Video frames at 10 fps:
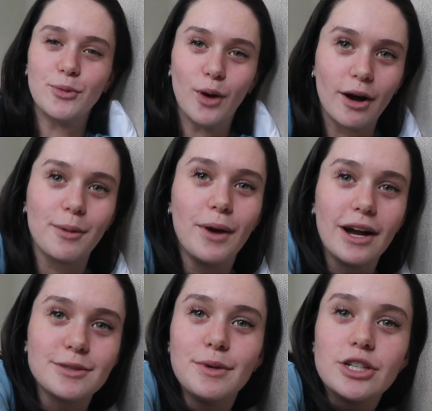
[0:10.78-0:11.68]
Welcome
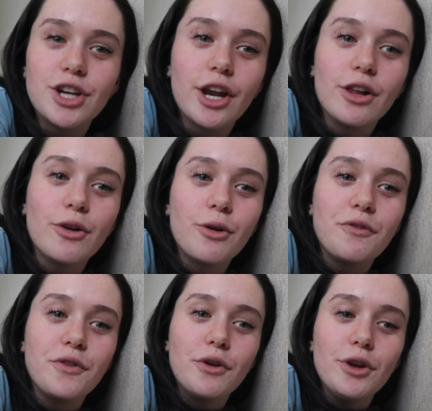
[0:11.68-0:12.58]
back to my channel, or
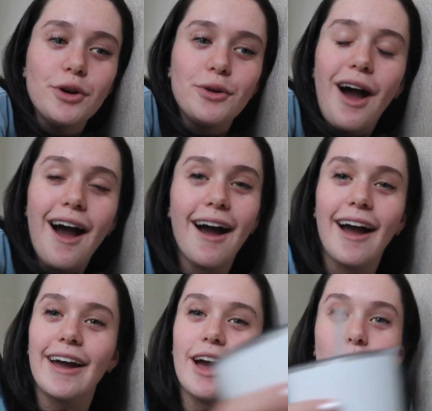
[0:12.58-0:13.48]
if you're new,
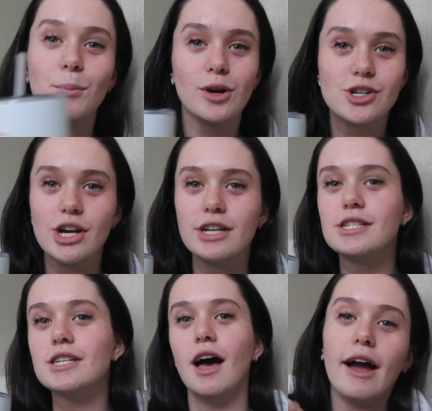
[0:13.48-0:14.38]
hi, I'm Bridget.